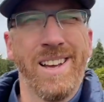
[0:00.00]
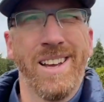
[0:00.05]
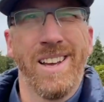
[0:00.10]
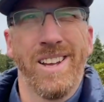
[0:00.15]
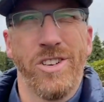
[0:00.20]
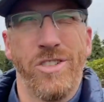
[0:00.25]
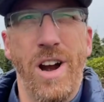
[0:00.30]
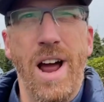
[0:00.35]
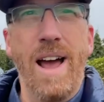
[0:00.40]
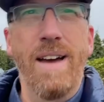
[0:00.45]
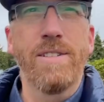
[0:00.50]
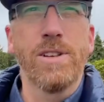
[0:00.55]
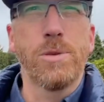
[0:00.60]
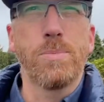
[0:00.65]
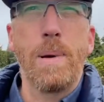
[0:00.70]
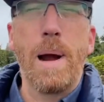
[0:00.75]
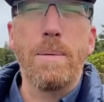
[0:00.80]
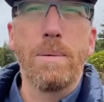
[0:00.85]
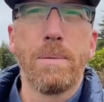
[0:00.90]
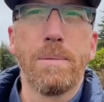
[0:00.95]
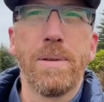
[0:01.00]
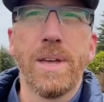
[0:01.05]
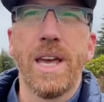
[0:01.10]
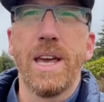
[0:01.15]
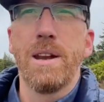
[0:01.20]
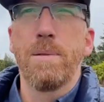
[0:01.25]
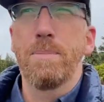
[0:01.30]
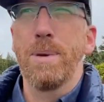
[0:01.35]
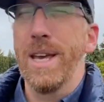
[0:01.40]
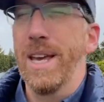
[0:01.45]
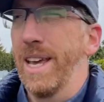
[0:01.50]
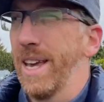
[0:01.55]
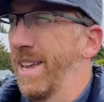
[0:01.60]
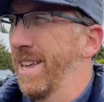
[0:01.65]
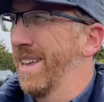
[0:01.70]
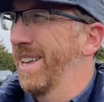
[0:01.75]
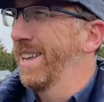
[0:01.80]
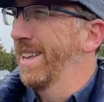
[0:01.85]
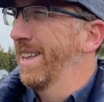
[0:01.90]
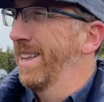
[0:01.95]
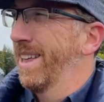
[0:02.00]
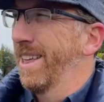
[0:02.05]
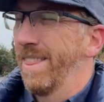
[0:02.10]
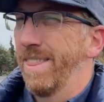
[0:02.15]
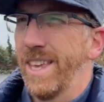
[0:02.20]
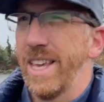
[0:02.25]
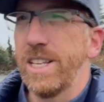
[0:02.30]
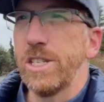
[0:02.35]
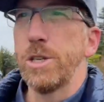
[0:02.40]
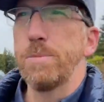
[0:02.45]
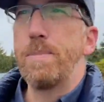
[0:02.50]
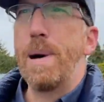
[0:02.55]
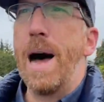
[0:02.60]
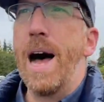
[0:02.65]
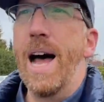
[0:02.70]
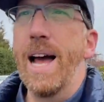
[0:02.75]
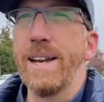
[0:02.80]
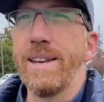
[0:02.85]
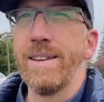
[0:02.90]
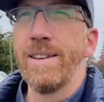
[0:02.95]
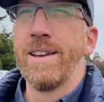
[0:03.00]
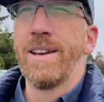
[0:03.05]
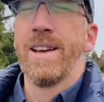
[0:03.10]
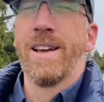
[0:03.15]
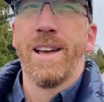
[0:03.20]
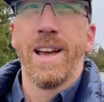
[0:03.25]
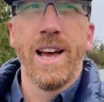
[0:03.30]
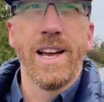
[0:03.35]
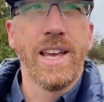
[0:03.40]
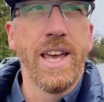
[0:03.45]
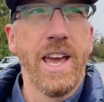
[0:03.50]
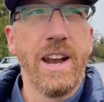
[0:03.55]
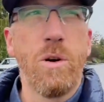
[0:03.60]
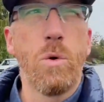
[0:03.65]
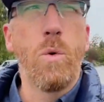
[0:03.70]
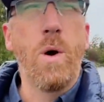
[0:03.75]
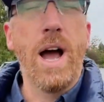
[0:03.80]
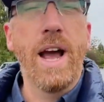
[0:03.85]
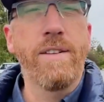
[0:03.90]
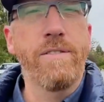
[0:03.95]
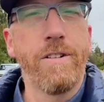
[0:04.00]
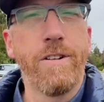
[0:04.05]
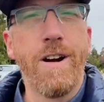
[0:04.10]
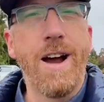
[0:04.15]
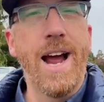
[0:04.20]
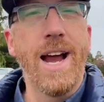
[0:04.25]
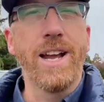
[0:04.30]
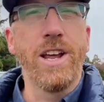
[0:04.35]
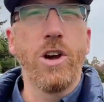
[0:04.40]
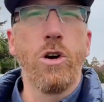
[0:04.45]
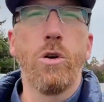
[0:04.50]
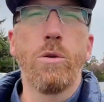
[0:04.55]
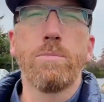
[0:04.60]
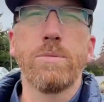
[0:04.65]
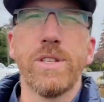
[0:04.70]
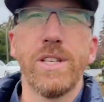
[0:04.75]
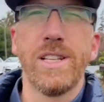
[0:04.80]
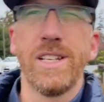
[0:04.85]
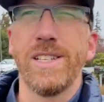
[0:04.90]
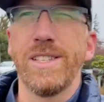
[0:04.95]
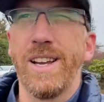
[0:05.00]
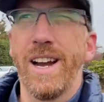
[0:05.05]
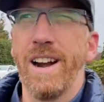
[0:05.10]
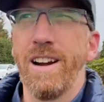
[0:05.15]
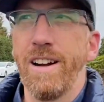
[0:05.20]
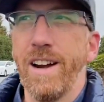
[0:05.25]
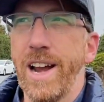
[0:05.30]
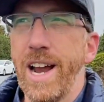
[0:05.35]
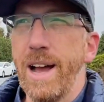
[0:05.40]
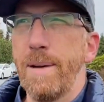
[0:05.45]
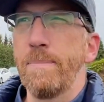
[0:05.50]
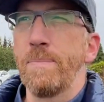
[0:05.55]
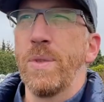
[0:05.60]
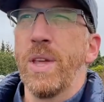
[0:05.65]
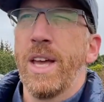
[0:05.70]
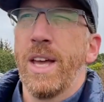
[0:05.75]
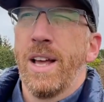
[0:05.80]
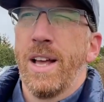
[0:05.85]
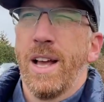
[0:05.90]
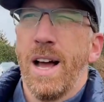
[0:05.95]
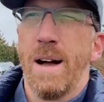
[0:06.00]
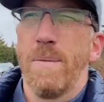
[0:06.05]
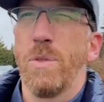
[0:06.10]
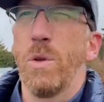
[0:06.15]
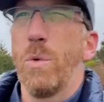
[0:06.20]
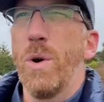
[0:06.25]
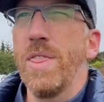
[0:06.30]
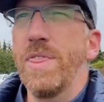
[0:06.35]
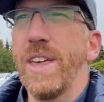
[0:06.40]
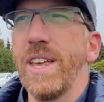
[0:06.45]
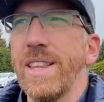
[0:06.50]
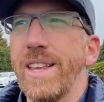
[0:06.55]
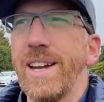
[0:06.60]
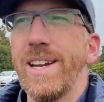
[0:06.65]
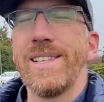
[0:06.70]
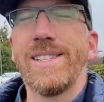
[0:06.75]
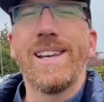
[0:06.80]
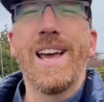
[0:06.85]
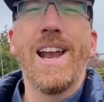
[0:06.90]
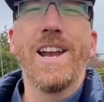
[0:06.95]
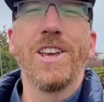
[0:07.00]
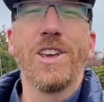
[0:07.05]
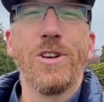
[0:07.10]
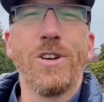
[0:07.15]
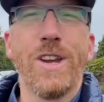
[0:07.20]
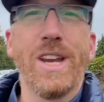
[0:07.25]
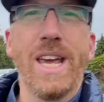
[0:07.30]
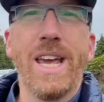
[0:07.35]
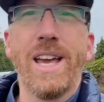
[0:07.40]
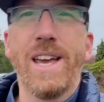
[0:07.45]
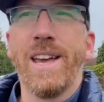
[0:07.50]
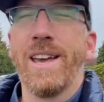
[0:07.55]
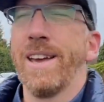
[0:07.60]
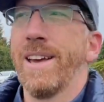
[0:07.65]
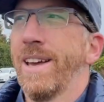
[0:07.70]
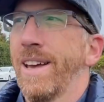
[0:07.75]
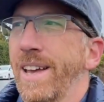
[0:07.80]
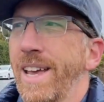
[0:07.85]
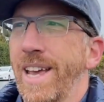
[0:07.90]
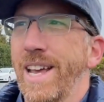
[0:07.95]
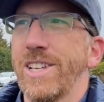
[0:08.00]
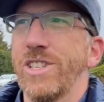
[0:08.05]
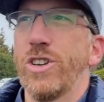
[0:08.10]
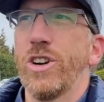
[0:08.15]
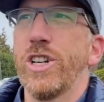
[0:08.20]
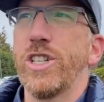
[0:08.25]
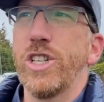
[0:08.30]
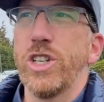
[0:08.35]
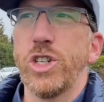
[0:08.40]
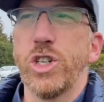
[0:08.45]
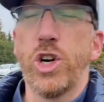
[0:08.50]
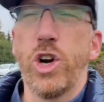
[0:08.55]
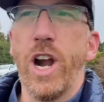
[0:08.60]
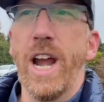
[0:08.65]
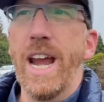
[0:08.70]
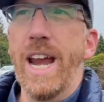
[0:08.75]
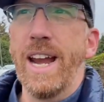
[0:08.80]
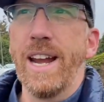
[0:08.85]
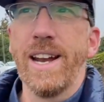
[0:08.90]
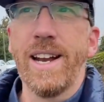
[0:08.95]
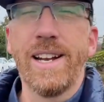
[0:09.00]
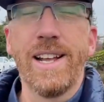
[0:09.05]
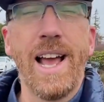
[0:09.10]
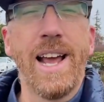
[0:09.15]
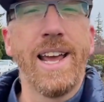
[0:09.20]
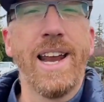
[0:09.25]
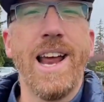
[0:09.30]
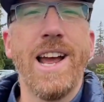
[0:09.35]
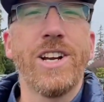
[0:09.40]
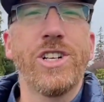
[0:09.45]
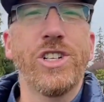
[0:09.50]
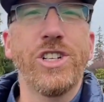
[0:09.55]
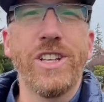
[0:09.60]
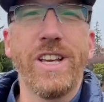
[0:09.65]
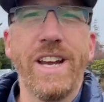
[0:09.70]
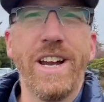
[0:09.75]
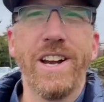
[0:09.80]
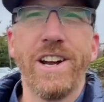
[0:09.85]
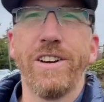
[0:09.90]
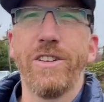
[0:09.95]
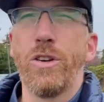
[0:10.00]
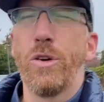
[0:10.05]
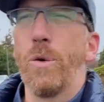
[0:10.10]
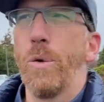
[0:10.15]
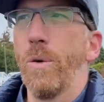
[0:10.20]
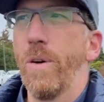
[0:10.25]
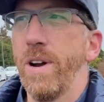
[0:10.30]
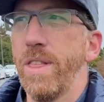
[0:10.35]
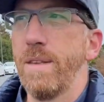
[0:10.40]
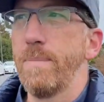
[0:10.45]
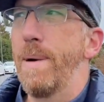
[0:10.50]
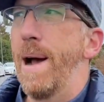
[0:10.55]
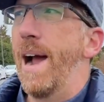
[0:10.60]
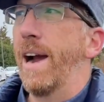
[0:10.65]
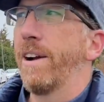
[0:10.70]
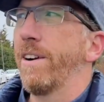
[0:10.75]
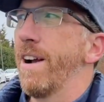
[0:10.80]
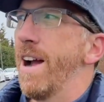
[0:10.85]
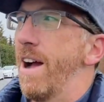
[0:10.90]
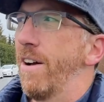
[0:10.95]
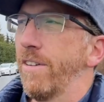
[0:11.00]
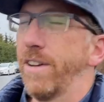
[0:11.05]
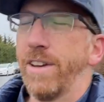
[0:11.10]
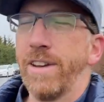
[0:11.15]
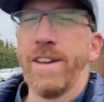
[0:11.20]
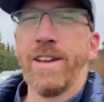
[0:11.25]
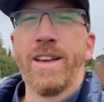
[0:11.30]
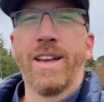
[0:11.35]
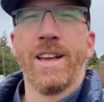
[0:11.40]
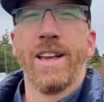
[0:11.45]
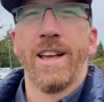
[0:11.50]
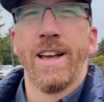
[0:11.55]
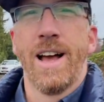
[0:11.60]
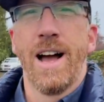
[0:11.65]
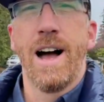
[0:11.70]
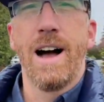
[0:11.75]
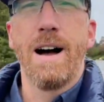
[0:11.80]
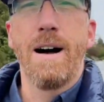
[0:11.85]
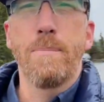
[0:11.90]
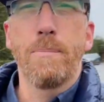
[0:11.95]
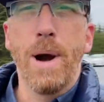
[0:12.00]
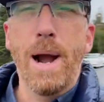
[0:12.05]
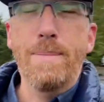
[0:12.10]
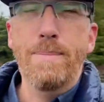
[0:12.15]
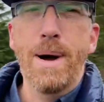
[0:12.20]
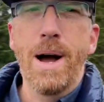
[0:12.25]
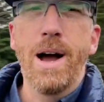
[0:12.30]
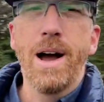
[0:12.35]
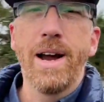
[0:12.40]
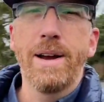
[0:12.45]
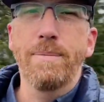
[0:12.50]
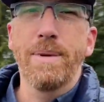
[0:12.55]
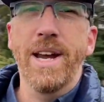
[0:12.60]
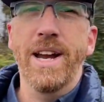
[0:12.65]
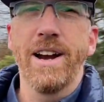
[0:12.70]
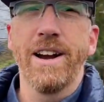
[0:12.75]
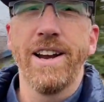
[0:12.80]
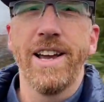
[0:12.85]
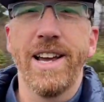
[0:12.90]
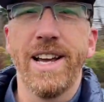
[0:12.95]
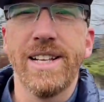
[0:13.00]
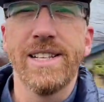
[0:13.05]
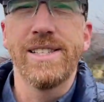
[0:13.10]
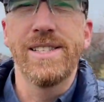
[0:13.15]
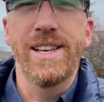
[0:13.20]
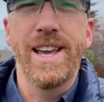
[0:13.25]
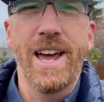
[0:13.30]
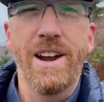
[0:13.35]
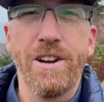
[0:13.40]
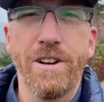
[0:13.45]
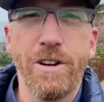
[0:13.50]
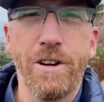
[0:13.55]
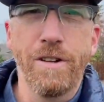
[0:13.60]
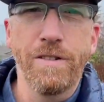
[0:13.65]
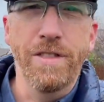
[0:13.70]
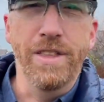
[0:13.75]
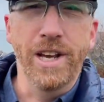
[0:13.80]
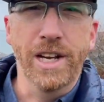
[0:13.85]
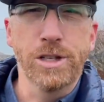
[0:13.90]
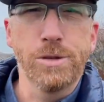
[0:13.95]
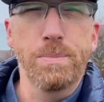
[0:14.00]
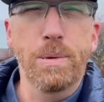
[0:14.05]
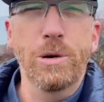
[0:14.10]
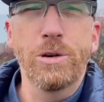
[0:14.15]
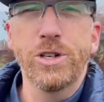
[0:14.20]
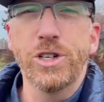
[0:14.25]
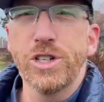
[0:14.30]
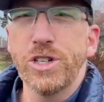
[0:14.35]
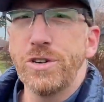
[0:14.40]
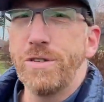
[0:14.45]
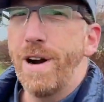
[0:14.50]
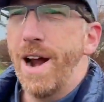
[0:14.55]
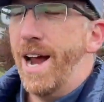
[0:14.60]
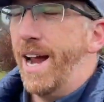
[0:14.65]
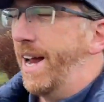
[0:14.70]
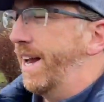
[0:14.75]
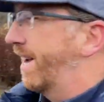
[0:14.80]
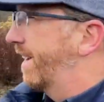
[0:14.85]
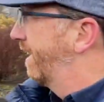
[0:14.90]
Drive is probably going to be the spot. Again, a wide variety of homes in this area. The one thing that is kind of unique is there is a train, and I can actually hear the horn in the background. Right behind me here, you can see, I don't know if the exposure's right,